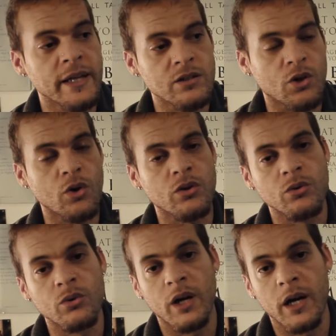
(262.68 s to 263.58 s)
is going
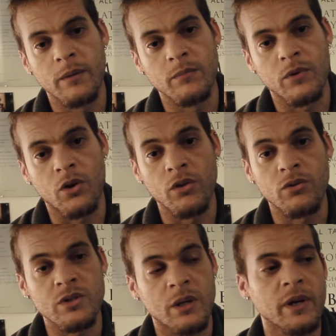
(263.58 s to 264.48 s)

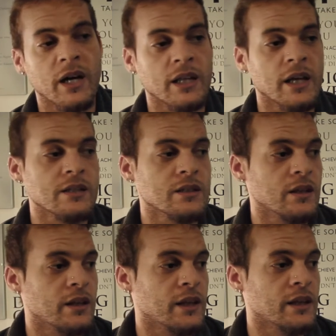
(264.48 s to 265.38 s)
through something like
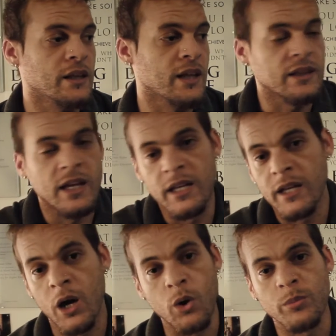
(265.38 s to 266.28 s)
that they
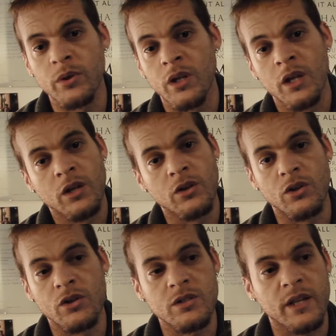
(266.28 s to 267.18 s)
need help.
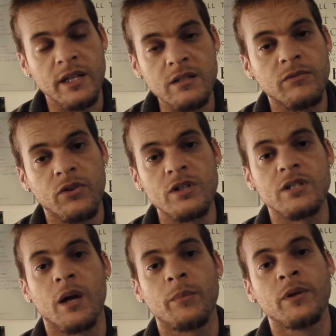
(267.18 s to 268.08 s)
So that is the first
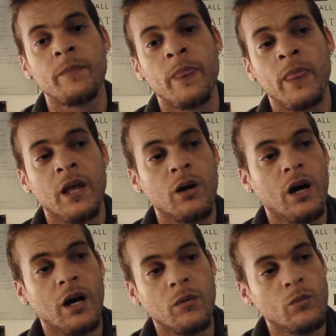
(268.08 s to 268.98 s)
step,
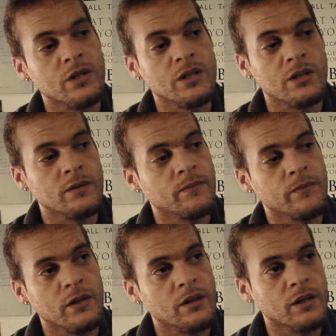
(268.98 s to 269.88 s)
which
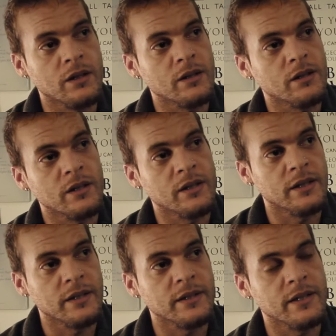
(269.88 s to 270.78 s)

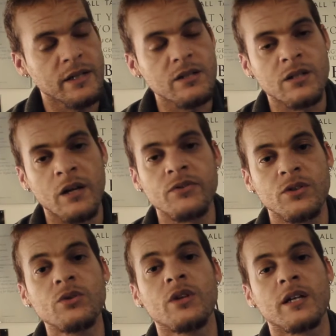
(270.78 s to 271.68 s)
it is tough
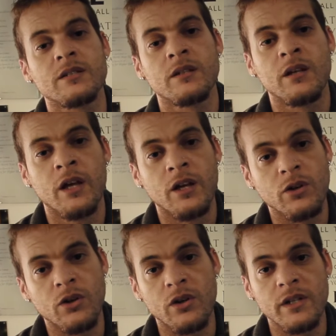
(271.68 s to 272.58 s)
to do that.
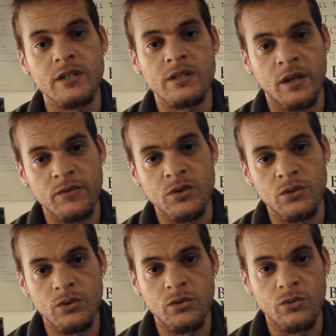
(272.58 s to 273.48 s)
It is tough
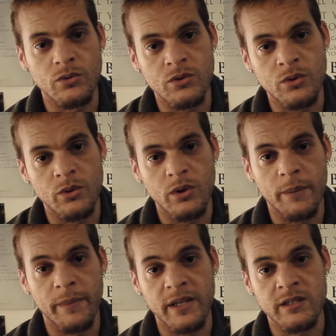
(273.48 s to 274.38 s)
to
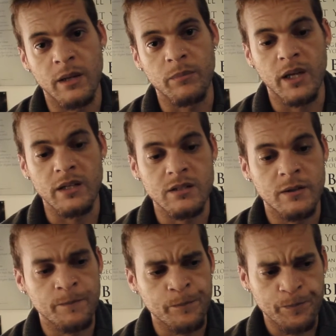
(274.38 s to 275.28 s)
accept that
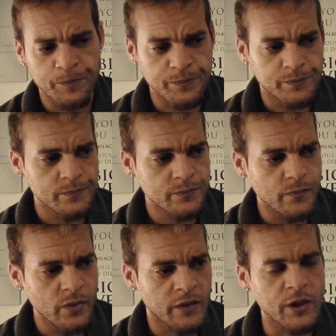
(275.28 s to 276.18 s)

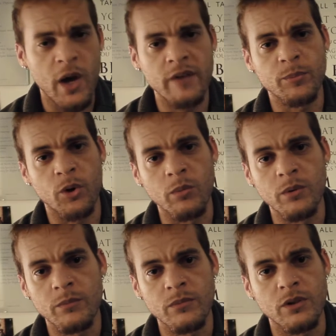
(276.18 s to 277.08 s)
you have a
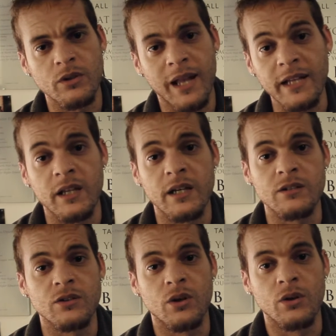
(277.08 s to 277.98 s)
problem like that.